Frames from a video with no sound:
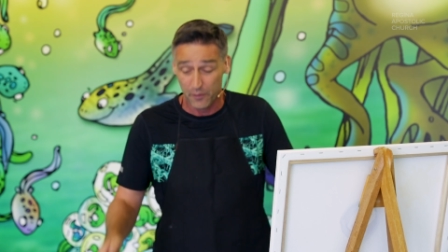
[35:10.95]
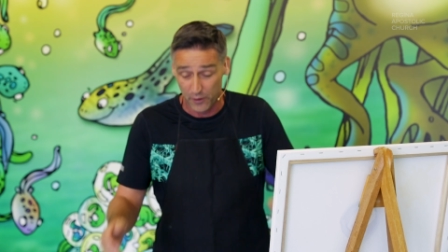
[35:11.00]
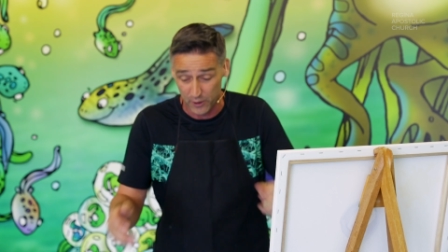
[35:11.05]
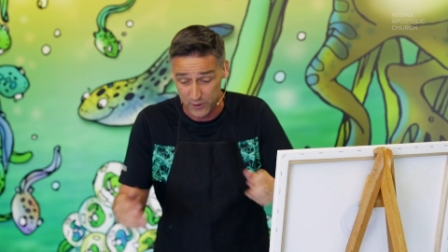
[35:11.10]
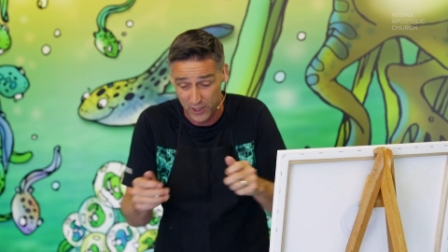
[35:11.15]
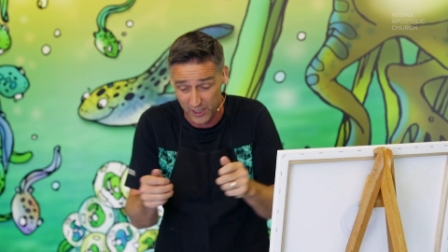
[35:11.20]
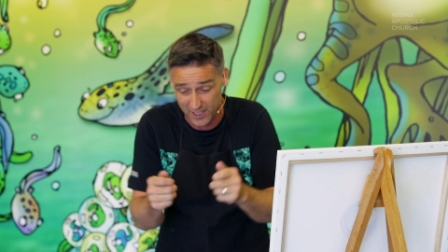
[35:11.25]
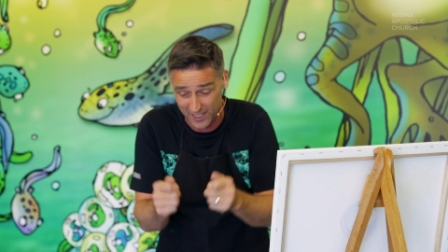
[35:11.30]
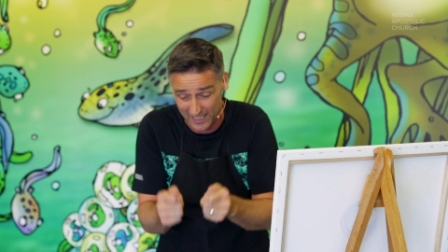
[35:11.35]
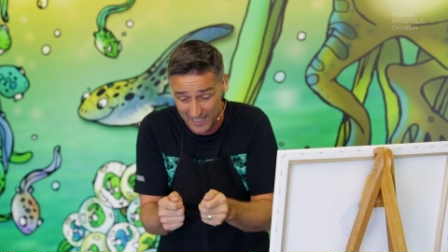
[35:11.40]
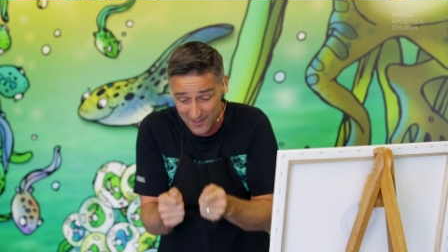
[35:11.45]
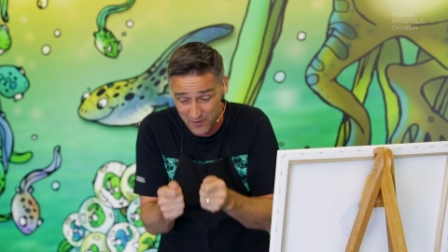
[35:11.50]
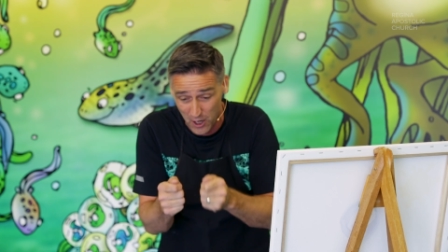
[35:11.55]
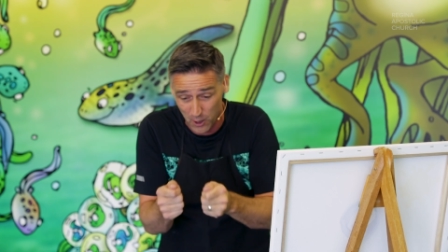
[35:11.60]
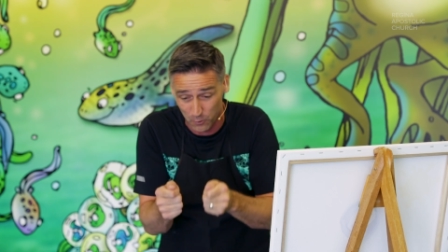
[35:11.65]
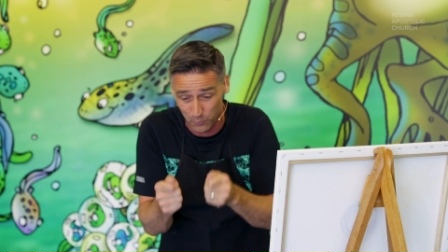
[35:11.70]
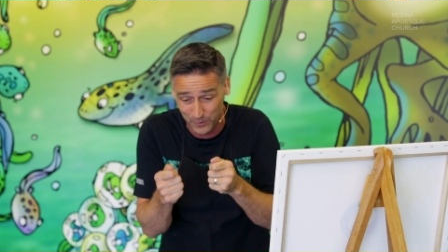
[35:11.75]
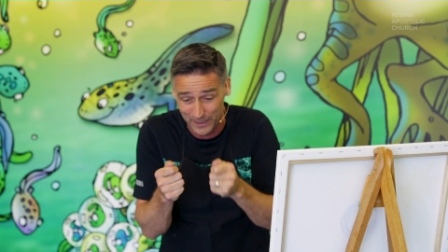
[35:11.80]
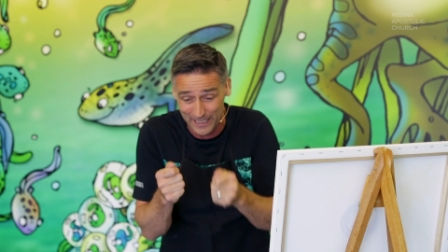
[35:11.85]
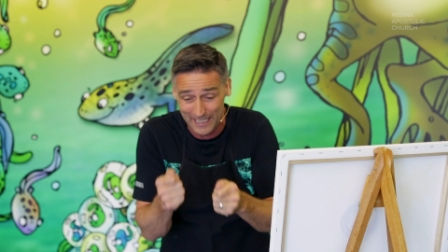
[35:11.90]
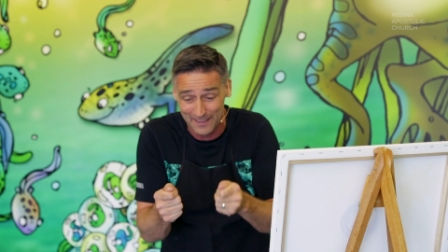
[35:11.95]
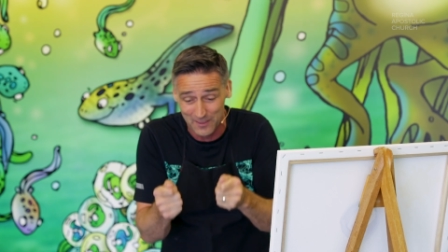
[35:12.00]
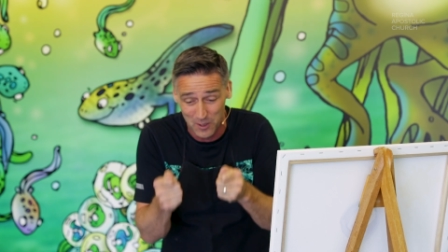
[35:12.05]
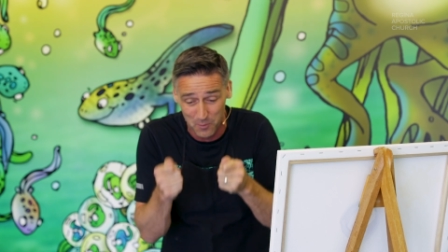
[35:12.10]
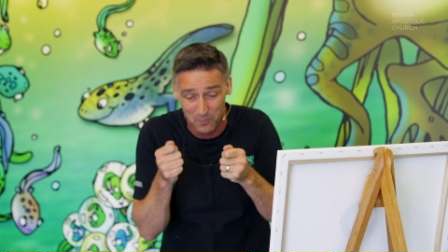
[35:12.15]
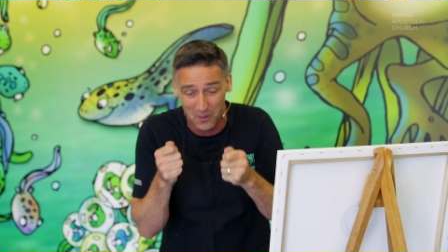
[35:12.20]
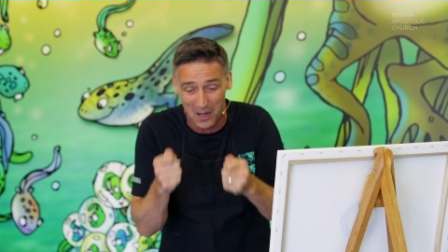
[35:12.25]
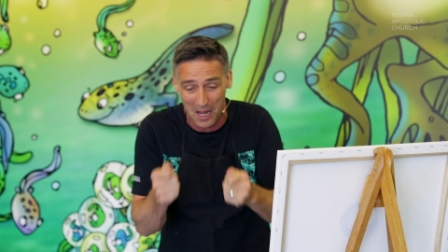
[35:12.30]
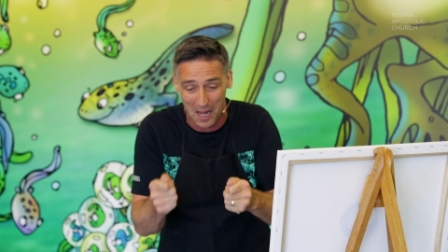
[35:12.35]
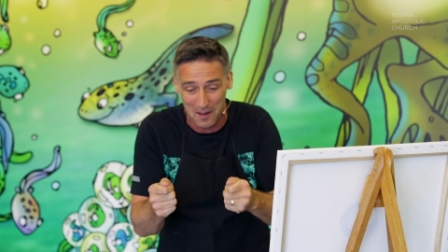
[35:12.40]
They're just in there reading
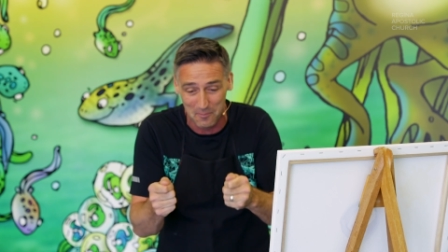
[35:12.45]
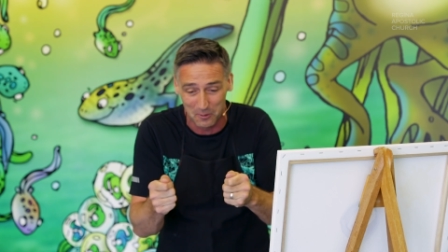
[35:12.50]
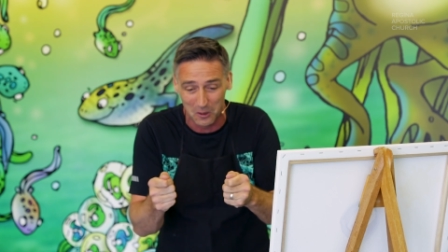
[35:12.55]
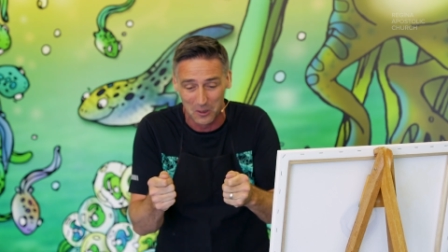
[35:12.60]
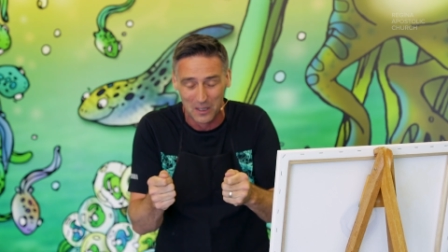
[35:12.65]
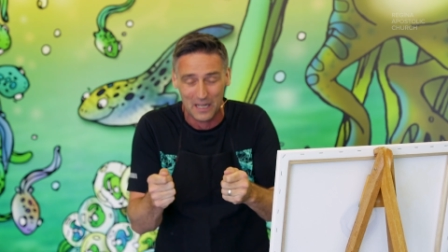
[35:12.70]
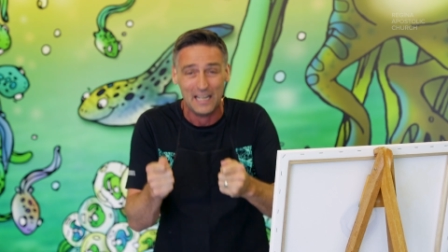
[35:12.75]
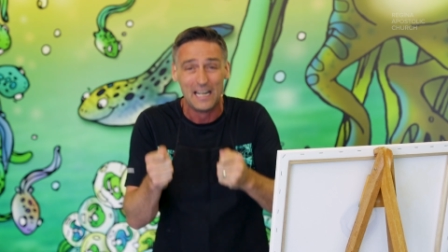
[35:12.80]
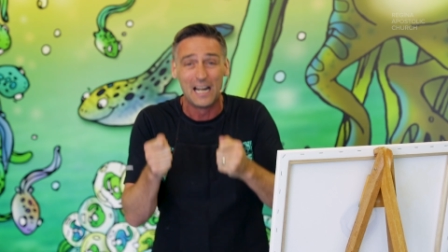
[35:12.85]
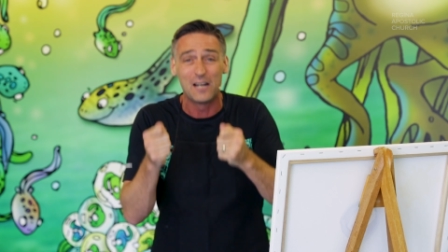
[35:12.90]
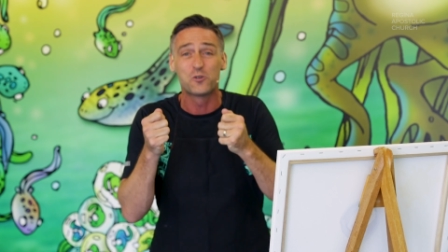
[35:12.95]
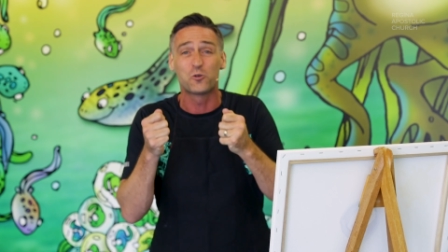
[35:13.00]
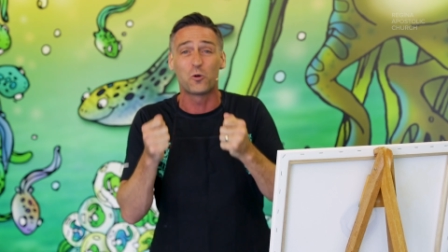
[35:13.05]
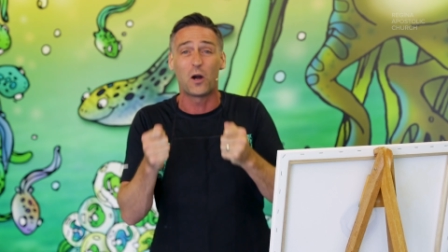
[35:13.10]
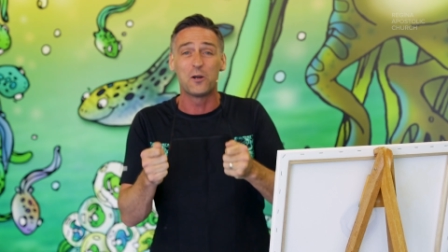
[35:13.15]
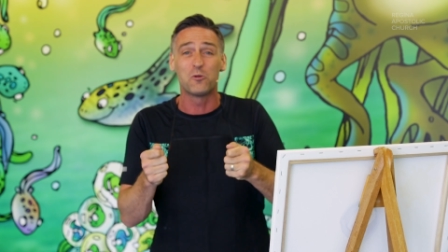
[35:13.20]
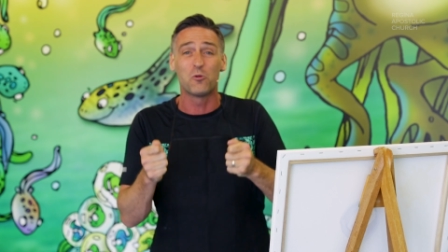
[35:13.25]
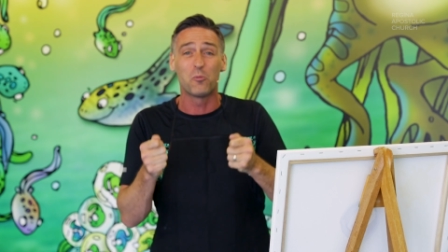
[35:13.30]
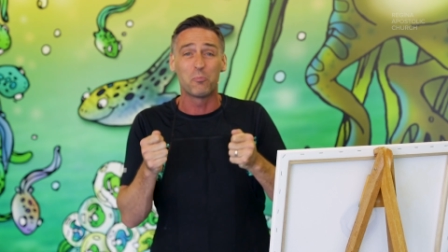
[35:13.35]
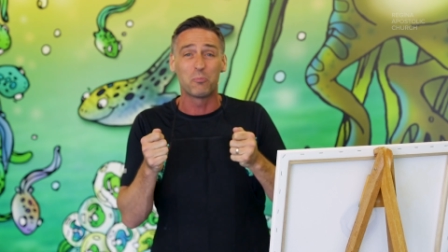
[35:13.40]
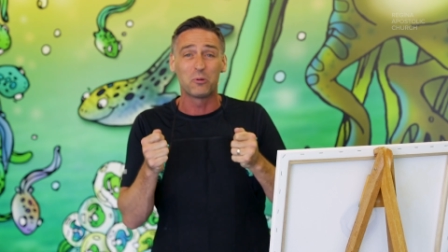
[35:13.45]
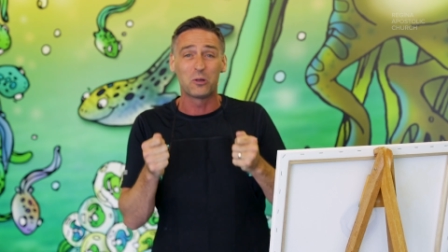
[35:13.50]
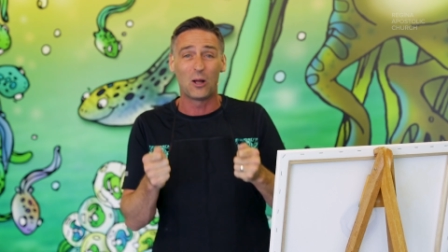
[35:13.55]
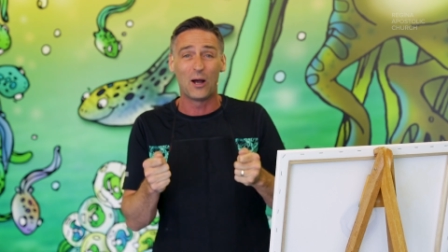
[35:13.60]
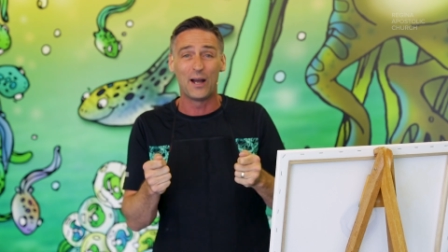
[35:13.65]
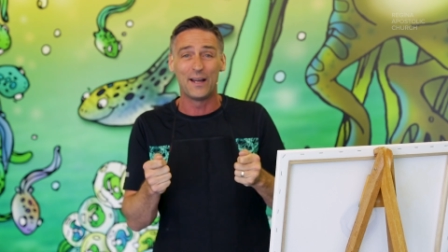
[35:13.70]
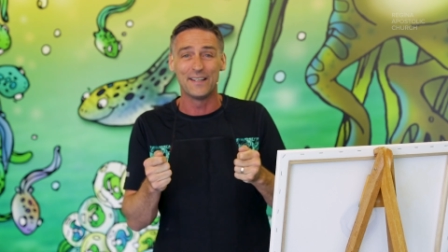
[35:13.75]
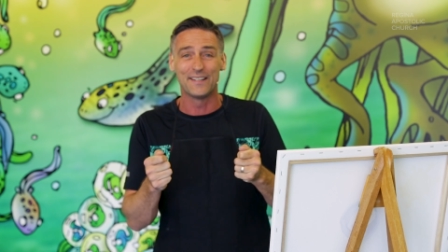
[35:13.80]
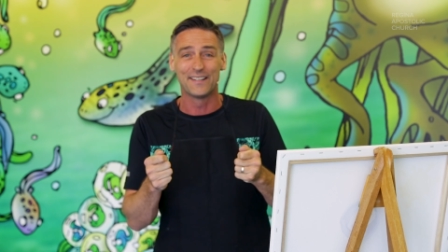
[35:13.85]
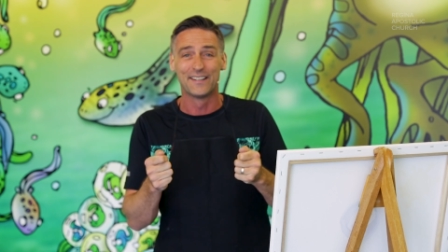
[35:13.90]
the Bible and trying to
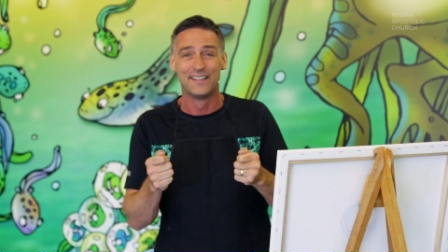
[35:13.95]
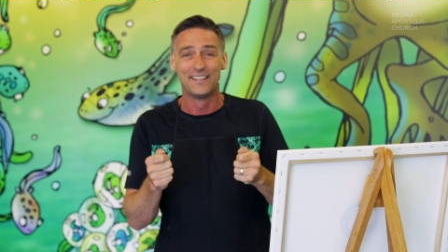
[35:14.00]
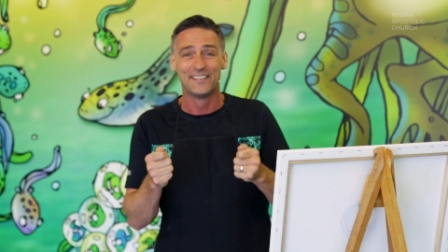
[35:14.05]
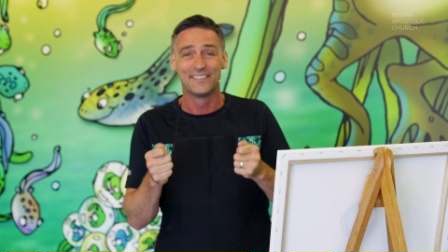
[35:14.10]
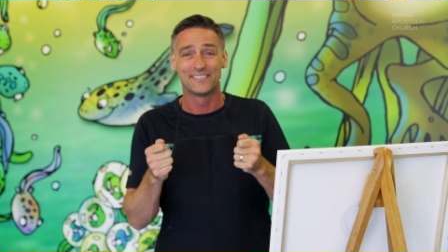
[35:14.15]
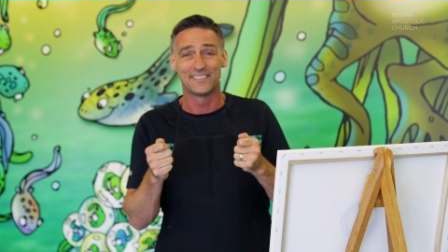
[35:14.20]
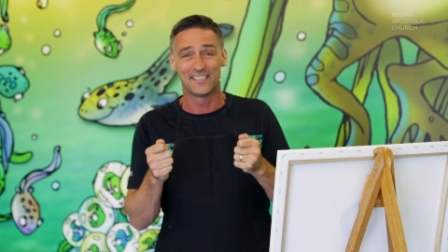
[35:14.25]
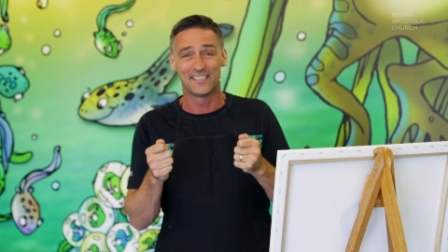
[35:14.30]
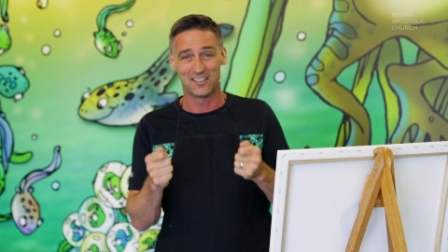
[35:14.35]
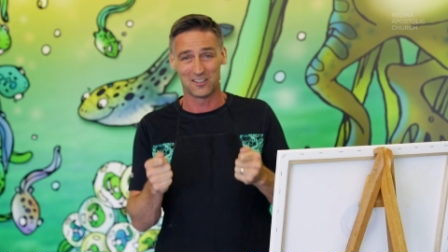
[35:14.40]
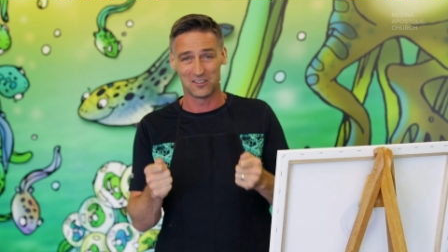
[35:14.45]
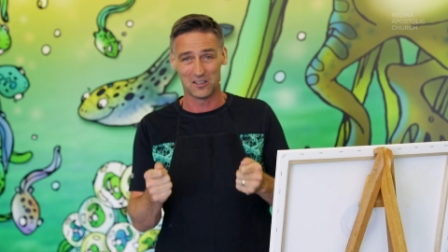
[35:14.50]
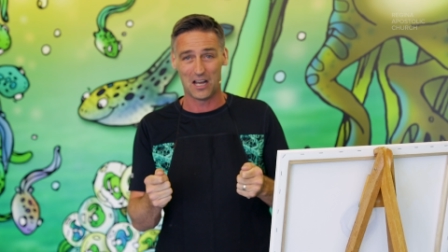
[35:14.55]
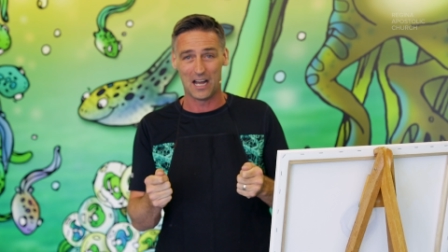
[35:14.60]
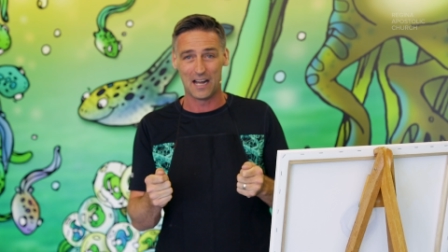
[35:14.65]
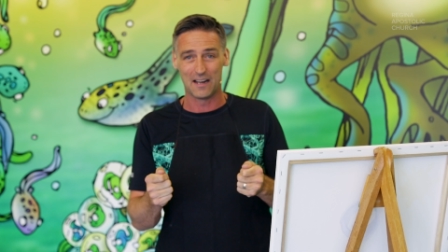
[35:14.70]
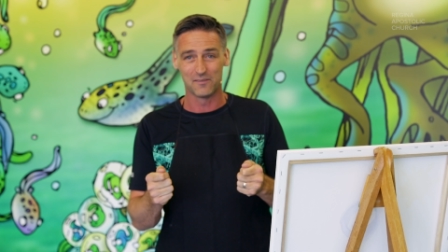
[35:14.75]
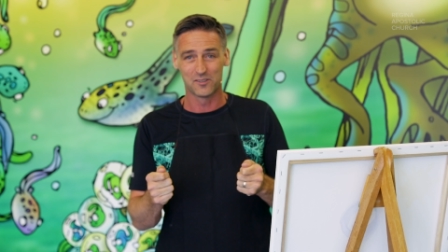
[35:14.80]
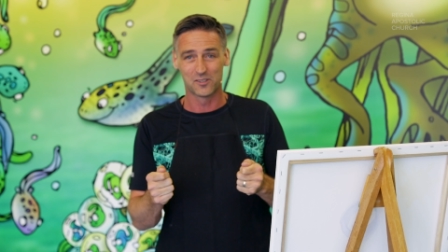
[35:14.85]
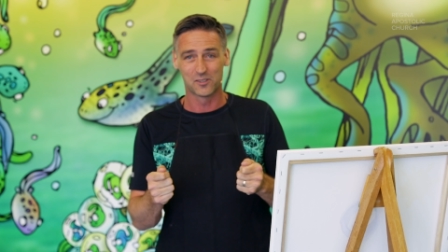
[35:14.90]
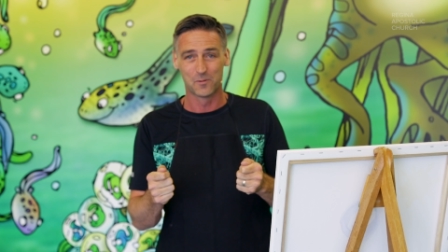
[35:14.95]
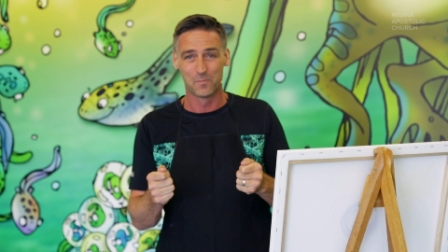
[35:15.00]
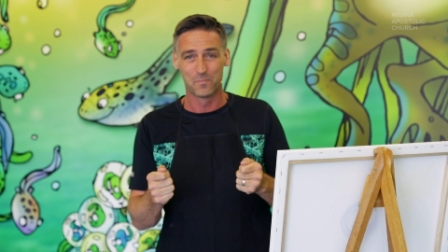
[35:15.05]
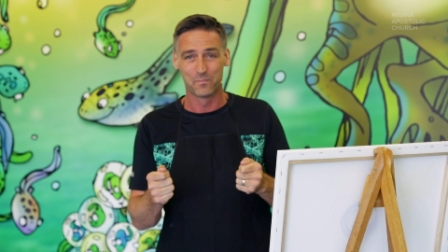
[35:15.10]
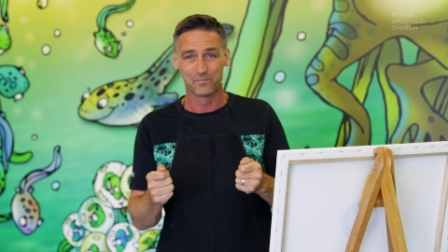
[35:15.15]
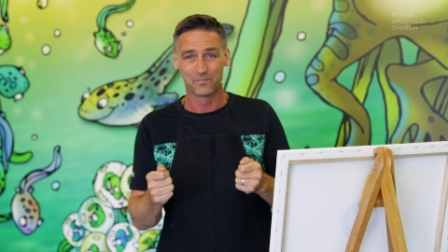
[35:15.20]
apply it to their lives.